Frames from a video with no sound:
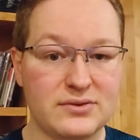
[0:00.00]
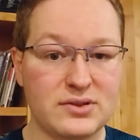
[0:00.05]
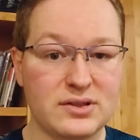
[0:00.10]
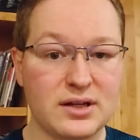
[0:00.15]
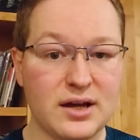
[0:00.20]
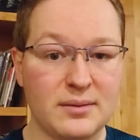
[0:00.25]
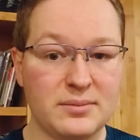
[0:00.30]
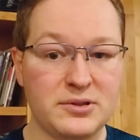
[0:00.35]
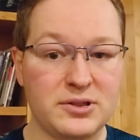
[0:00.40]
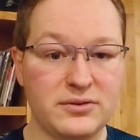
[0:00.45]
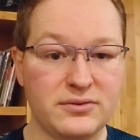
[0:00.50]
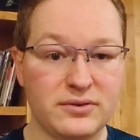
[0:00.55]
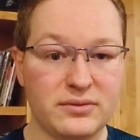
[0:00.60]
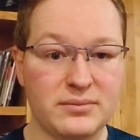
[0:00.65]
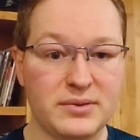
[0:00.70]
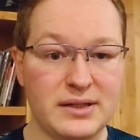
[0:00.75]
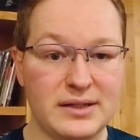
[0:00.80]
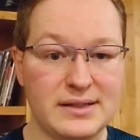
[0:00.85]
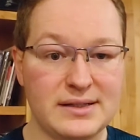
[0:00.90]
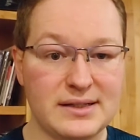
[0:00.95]
stopped you from
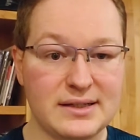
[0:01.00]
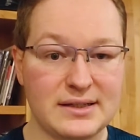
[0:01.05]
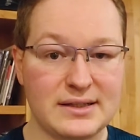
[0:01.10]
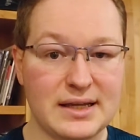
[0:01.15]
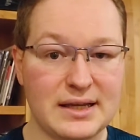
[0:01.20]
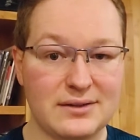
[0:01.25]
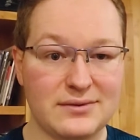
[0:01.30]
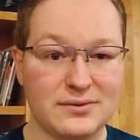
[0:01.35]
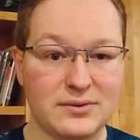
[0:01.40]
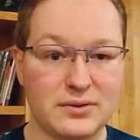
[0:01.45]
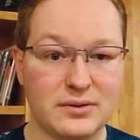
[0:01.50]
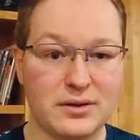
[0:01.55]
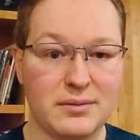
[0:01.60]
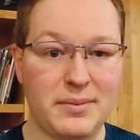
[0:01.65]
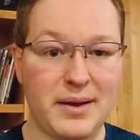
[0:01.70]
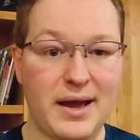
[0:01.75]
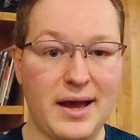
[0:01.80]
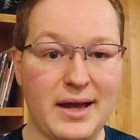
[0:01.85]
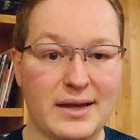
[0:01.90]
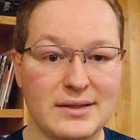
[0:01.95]
being successful in the
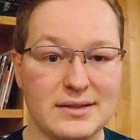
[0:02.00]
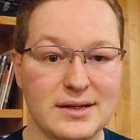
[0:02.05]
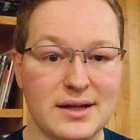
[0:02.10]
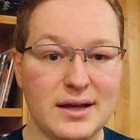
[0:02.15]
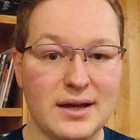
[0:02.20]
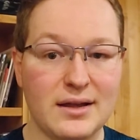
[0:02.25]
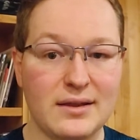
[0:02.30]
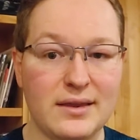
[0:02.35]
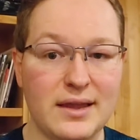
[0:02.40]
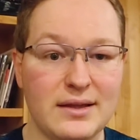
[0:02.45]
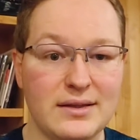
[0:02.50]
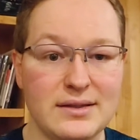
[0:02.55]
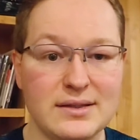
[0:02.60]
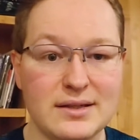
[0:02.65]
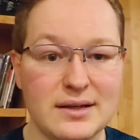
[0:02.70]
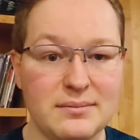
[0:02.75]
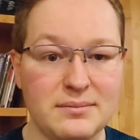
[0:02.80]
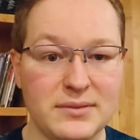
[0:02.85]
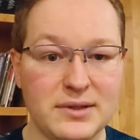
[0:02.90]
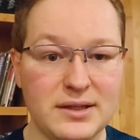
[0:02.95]
past, that's
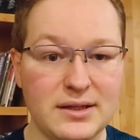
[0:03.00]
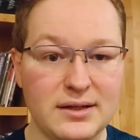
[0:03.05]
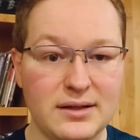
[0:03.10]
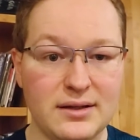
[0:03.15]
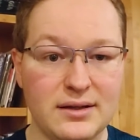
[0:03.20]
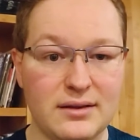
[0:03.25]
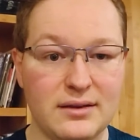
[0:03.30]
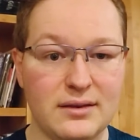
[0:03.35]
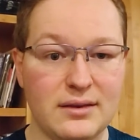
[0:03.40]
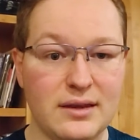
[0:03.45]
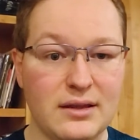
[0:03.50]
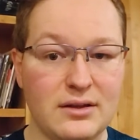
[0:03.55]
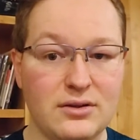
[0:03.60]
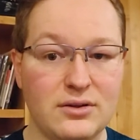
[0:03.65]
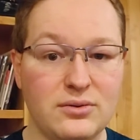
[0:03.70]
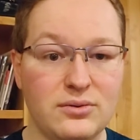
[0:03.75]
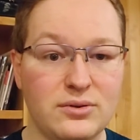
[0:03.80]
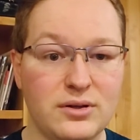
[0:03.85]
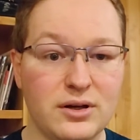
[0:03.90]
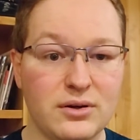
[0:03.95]
something that
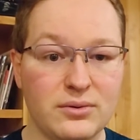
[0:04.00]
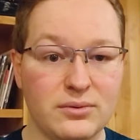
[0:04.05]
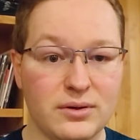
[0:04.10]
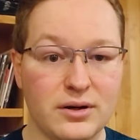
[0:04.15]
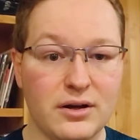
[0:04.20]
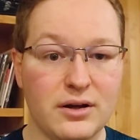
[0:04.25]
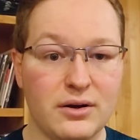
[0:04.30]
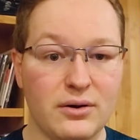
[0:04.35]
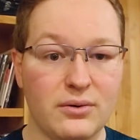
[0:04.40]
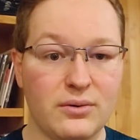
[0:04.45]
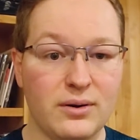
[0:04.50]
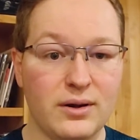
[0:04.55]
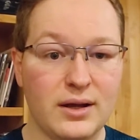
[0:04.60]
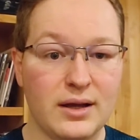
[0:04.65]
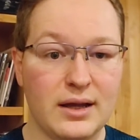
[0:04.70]
you don't know.